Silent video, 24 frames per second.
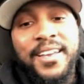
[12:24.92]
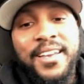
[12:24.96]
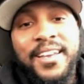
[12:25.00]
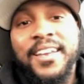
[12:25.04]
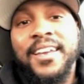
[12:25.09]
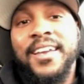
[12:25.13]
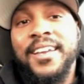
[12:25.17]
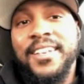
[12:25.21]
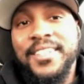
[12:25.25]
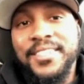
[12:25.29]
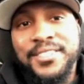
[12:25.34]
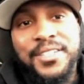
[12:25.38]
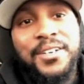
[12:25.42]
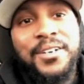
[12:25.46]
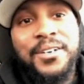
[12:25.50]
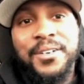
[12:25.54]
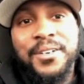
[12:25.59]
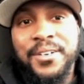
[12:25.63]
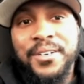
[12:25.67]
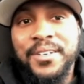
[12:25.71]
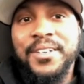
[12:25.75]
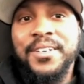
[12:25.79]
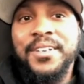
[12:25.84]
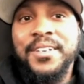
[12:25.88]
Yeah, you know how many
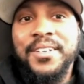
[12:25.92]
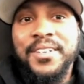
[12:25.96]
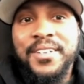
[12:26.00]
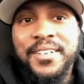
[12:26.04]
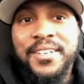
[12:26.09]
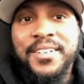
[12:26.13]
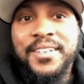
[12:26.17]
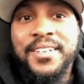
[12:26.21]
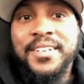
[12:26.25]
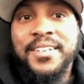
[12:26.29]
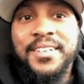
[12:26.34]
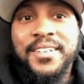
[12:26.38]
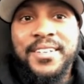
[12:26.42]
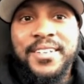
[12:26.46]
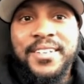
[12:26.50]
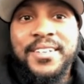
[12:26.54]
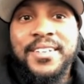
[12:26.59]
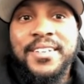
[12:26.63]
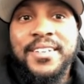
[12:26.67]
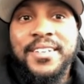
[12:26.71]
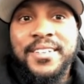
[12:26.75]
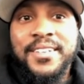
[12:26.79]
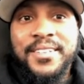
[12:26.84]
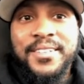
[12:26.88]
so. mothers don't
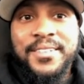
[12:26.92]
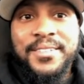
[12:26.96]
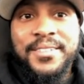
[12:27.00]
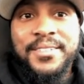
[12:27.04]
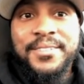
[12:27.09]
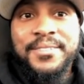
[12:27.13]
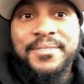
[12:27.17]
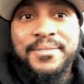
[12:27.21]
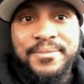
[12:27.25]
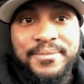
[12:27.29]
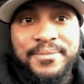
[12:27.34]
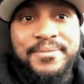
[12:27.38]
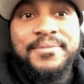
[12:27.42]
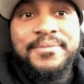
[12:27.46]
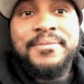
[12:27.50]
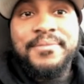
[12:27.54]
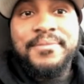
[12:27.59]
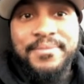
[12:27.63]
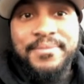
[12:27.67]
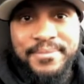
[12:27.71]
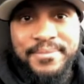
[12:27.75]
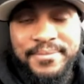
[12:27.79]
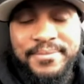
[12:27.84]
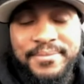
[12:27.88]
care? Rather
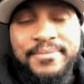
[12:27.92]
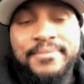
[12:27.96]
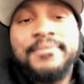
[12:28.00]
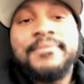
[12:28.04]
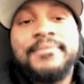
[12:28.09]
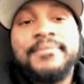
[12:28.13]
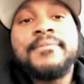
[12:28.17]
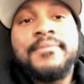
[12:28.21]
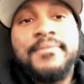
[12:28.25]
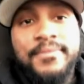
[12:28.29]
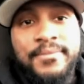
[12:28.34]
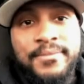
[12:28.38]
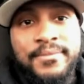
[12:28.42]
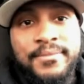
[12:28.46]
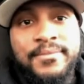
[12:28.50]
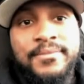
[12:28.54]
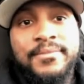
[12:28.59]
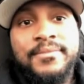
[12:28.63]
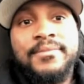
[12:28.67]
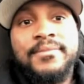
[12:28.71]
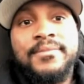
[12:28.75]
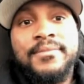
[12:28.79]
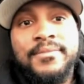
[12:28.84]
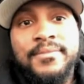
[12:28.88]
go kick it with her
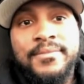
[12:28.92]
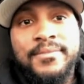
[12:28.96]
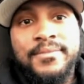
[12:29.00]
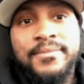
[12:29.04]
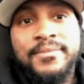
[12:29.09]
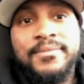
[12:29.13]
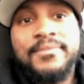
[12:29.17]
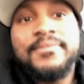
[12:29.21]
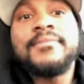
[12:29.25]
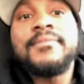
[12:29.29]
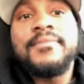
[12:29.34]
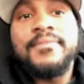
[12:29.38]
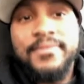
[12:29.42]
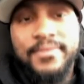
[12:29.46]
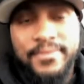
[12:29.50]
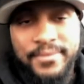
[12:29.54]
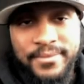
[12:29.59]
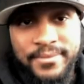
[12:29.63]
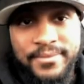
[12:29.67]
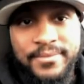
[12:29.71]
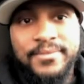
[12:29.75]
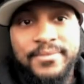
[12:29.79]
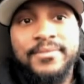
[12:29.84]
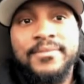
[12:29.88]
friends and leave you
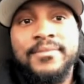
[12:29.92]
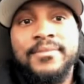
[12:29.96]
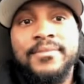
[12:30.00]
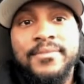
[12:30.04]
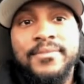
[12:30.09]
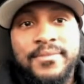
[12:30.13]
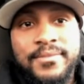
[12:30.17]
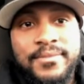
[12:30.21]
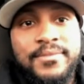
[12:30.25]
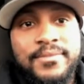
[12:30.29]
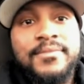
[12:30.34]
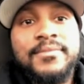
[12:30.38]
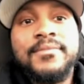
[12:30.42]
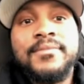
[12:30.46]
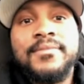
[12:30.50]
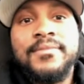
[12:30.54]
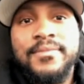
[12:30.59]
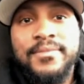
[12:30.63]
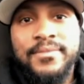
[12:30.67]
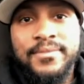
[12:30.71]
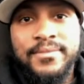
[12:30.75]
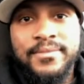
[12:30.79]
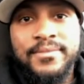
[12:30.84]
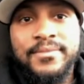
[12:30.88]
at home. You old enough to look
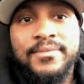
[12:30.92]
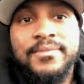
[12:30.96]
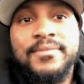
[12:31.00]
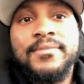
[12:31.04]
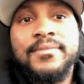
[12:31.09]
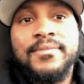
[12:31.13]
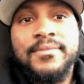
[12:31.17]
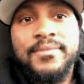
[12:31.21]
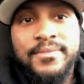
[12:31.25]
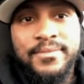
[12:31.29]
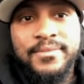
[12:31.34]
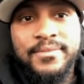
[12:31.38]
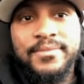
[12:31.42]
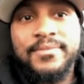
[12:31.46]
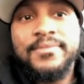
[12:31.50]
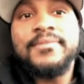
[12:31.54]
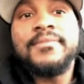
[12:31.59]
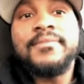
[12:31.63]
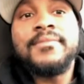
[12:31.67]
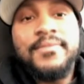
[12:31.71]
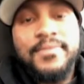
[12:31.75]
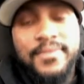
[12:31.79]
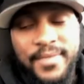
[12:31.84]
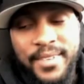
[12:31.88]
after yourself. Goodbye.
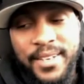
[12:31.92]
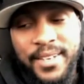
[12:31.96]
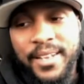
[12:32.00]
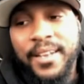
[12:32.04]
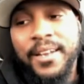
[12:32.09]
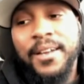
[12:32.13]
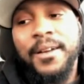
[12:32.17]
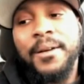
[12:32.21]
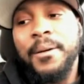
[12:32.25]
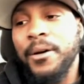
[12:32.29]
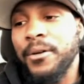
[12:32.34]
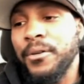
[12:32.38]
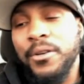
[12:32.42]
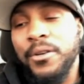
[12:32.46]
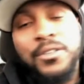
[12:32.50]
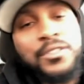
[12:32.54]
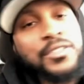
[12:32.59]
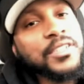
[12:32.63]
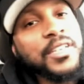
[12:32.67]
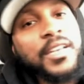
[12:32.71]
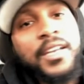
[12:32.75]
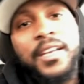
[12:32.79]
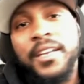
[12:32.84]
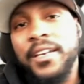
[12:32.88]
That yeah, shout
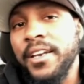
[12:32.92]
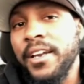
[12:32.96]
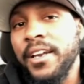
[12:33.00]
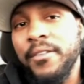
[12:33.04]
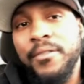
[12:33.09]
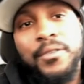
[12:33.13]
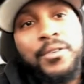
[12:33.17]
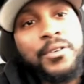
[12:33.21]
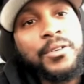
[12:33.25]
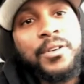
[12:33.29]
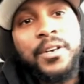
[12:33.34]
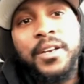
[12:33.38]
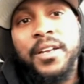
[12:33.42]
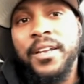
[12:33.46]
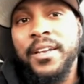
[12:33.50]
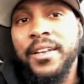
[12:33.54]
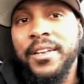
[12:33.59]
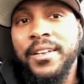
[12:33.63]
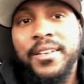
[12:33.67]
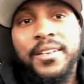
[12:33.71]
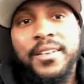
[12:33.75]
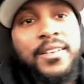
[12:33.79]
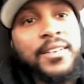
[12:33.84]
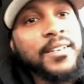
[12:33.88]
out to moms.
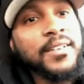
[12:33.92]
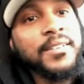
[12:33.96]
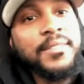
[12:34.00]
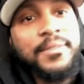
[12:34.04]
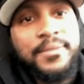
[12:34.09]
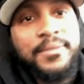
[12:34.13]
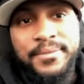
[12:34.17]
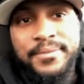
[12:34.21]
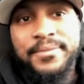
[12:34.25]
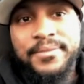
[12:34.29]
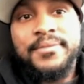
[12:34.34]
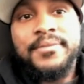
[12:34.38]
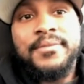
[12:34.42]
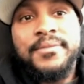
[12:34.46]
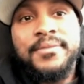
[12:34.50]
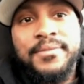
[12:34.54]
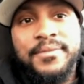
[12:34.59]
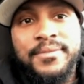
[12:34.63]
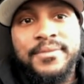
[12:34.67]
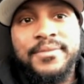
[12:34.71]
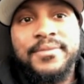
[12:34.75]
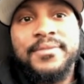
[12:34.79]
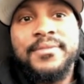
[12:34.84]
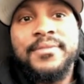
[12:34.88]
What's your mom's
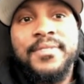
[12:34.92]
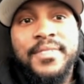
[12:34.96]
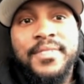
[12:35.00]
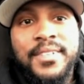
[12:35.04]
name?